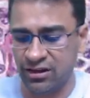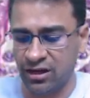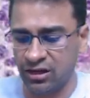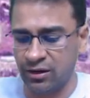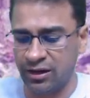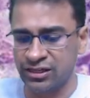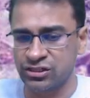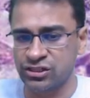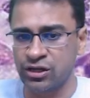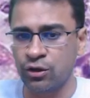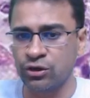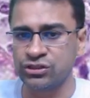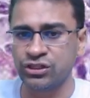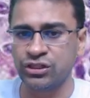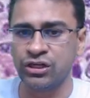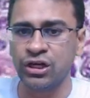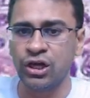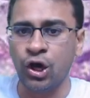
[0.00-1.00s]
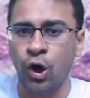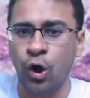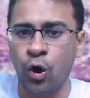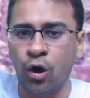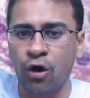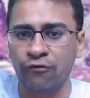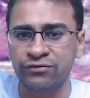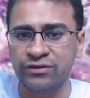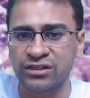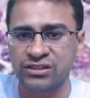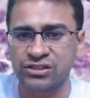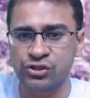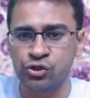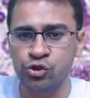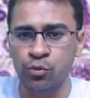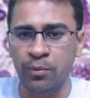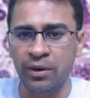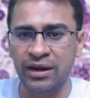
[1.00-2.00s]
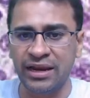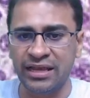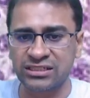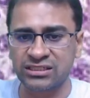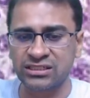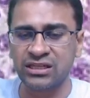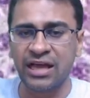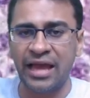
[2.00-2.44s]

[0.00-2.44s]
a histology of this tumor nest,